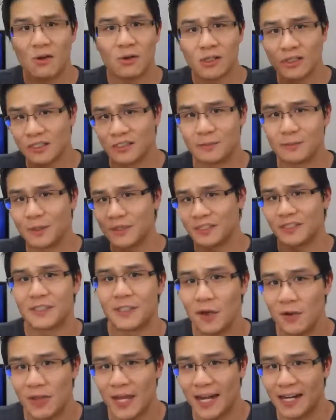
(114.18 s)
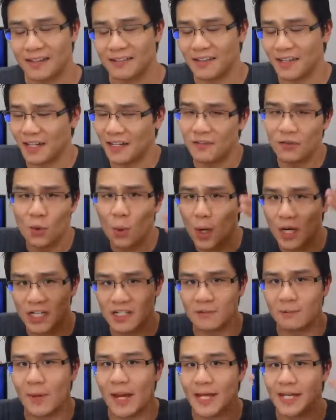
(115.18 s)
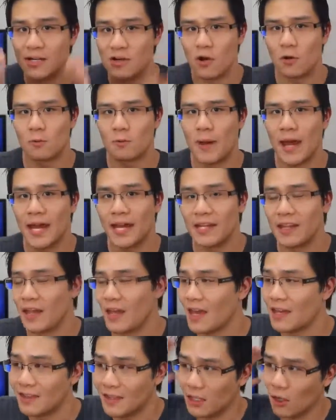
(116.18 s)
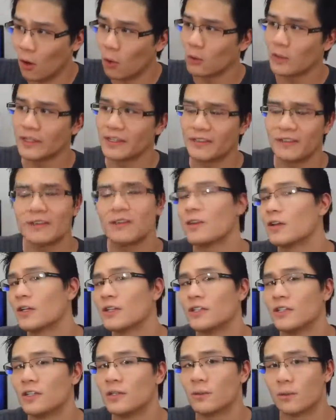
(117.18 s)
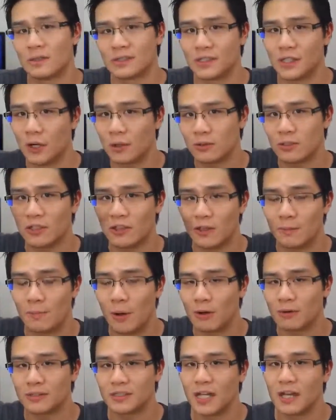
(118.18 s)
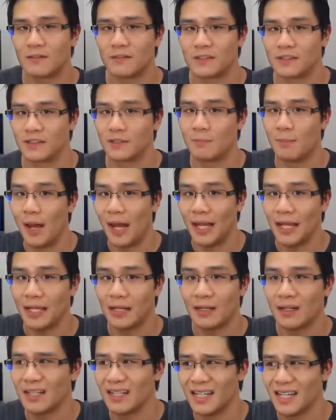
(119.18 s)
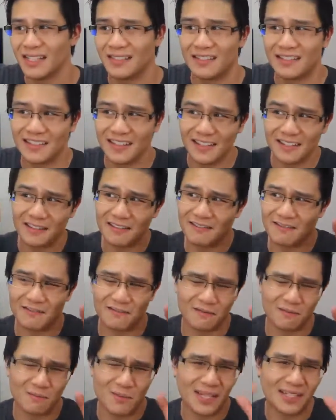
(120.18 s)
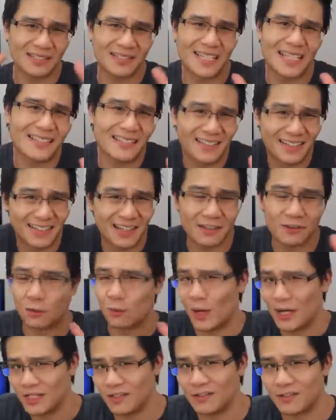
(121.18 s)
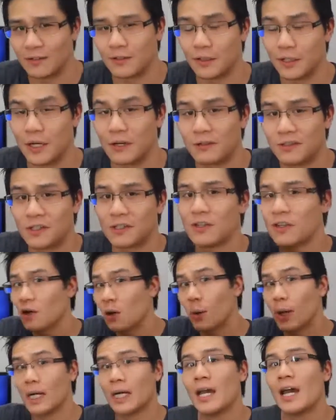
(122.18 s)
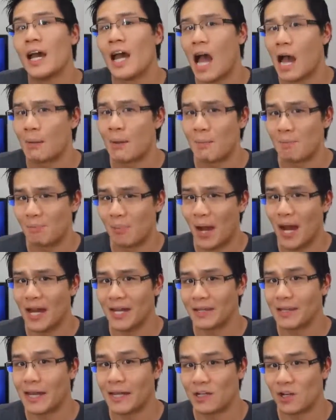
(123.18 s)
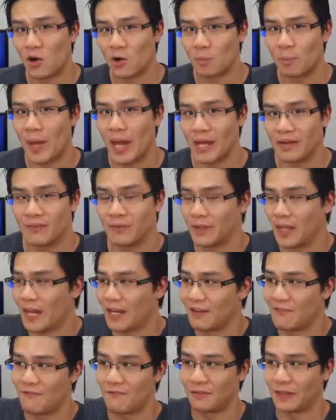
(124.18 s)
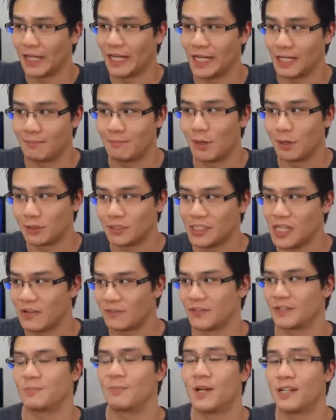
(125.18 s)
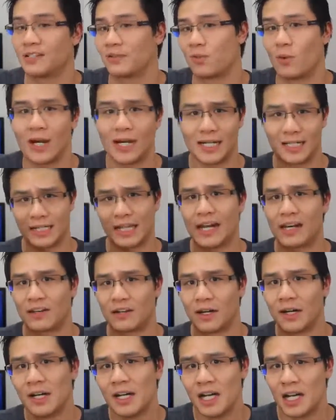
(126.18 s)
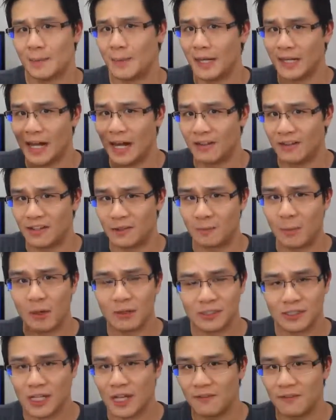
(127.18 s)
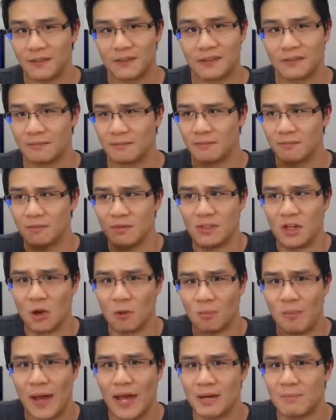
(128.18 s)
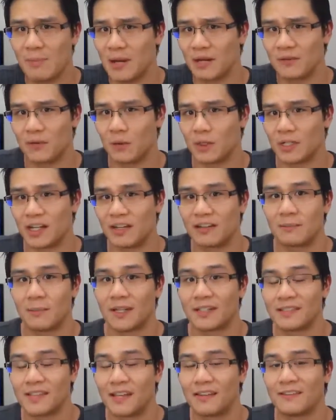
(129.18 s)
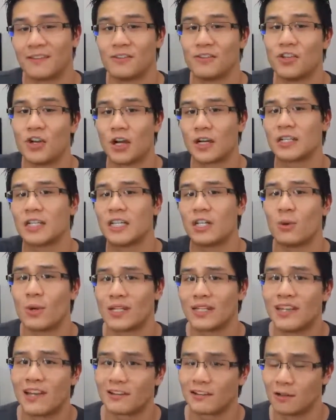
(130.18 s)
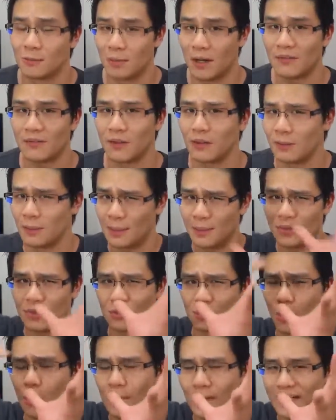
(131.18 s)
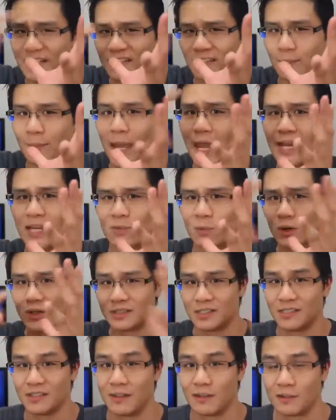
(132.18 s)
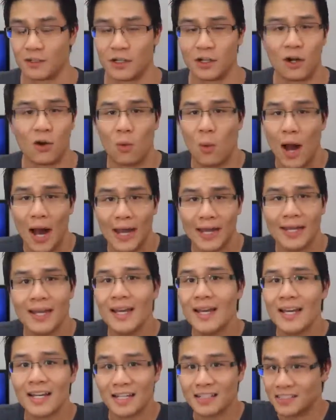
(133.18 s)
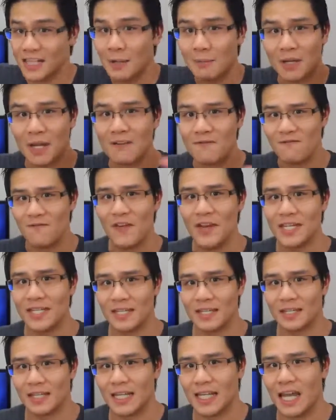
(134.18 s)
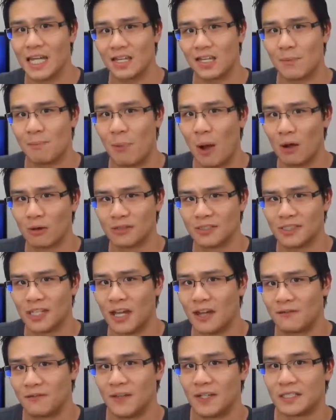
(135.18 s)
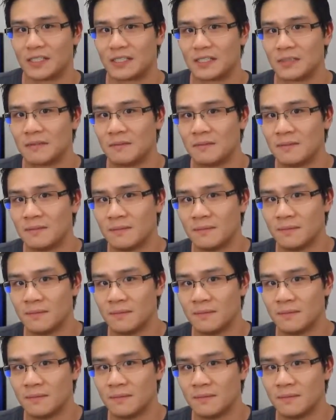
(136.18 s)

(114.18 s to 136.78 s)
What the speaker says: How are you supposed to know that? It's like if you wanted to buy a notepad and the only thing you can do was go to the post office to buy it. It just doesn't make sense. It doesn't register, you know? you know what? I'm gonna buy that notepad for that inflated post office price and write a letter about how this post office notepad metaphor doesn't make sense to John Q at Techno Buffalo. Maybe throw in some hate words in there. You know why? Because I'm conveniently at the post office.